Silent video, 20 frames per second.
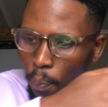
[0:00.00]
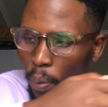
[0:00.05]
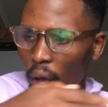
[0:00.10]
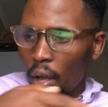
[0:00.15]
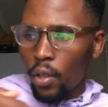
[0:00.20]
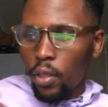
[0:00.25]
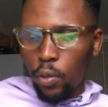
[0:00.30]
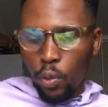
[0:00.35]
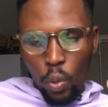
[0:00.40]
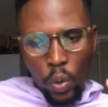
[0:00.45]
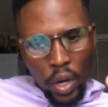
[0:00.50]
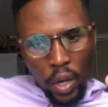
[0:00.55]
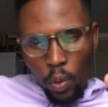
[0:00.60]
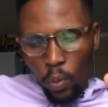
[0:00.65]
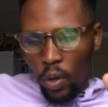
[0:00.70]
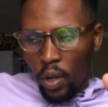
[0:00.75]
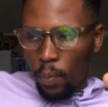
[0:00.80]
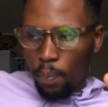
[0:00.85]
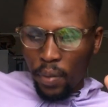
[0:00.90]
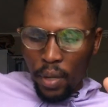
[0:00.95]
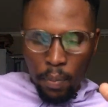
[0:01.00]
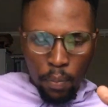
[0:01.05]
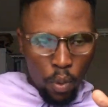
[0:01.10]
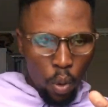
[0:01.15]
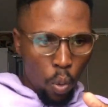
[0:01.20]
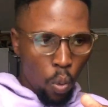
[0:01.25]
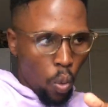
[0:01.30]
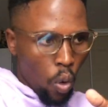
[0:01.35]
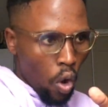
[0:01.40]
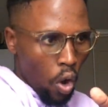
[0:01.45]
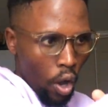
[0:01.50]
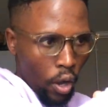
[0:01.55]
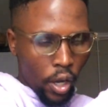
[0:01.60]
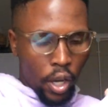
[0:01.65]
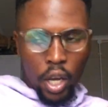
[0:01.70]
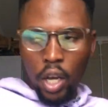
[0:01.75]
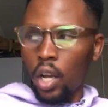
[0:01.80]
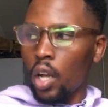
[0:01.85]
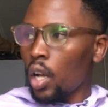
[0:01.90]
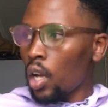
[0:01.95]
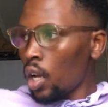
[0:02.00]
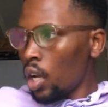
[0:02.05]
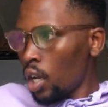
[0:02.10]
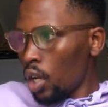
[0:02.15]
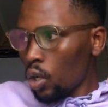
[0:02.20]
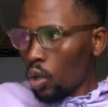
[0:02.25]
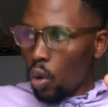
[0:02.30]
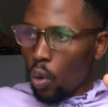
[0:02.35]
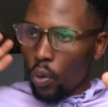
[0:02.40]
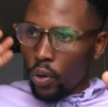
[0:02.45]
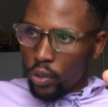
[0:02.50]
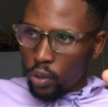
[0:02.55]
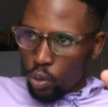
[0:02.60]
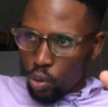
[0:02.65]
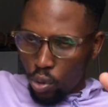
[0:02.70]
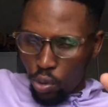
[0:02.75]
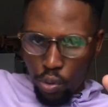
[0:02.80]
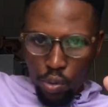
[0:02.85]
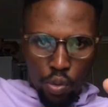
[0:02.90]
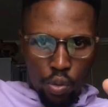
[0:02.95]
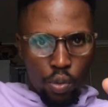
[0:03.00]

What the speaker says: pathway where people walk going to